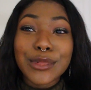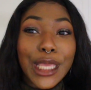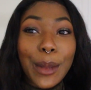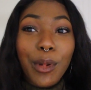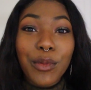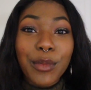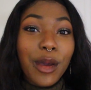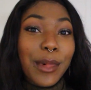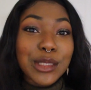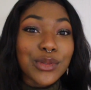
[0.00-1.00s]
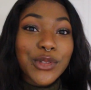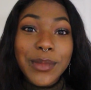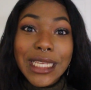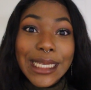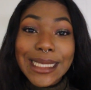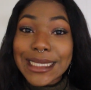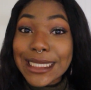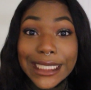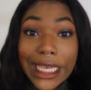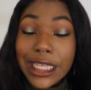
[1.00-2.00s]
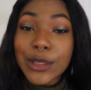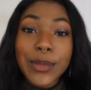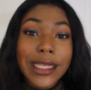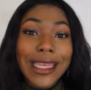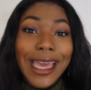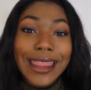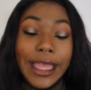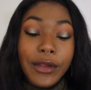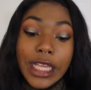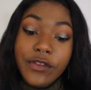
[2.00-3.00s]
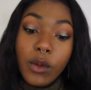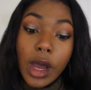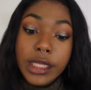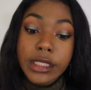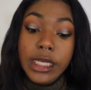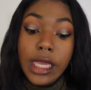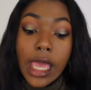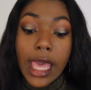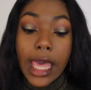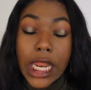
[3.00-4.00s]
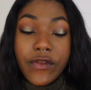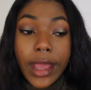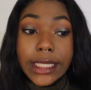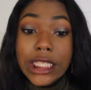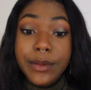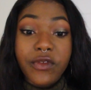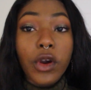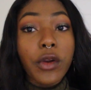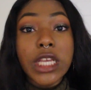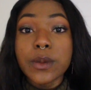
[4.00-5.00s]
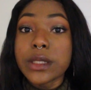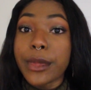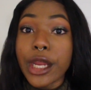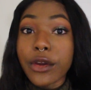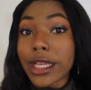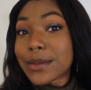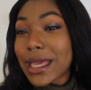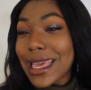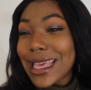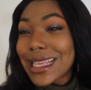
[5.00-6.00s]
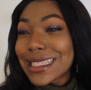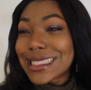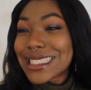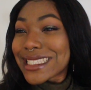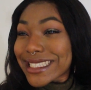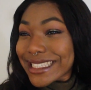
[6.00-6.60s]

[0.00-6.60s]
Keep up with me on my social medias and such. But yeah, thank you guys for watching. And if you guys see this before Christmas, Merry Christmas.